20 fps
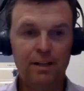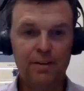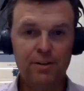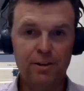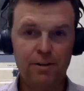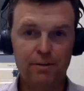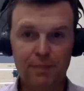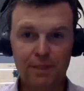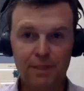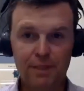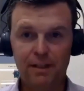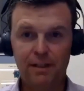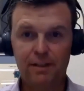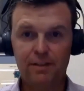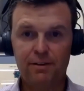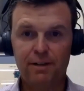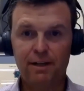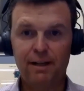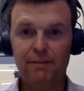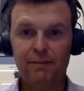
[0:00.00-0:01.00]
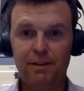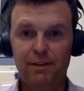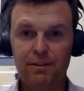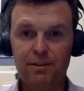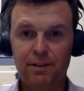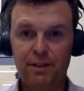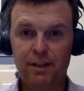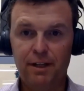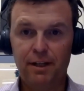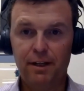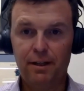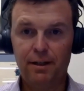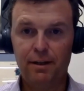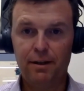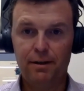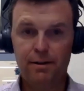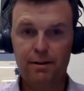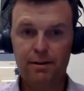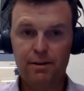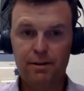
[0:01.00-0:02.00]
a lot, Jim, and thanks for having us
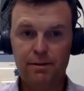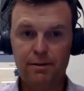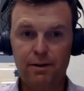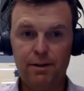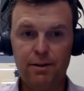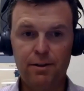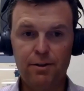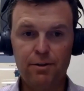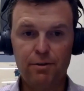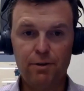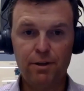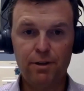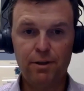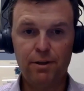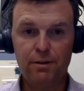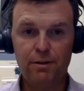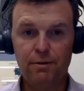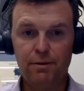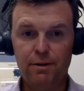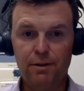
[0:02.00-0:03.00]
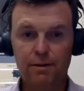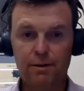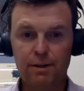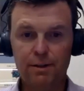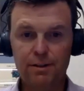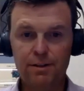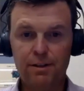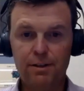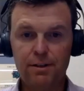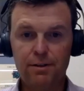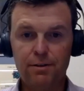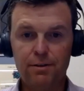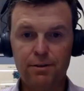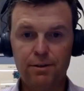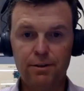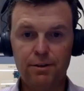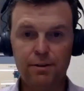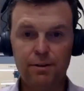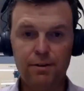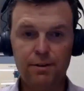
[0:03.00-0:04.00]
today. Uh, it's great to join you and your
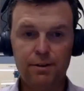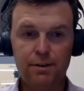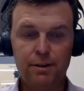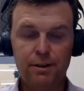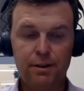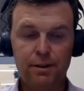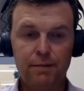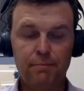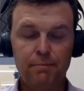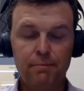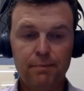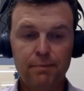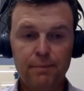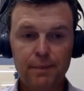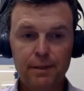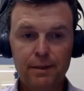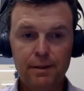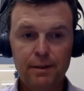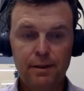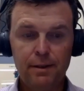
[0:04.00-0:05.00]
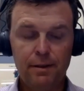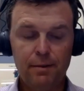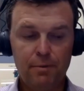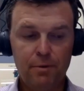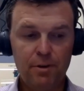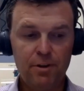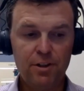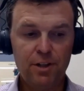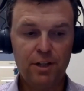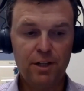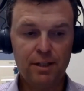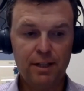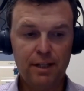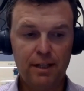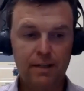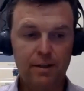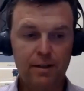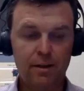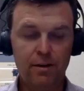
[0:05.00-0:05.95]
institutions, um, and appreciate that.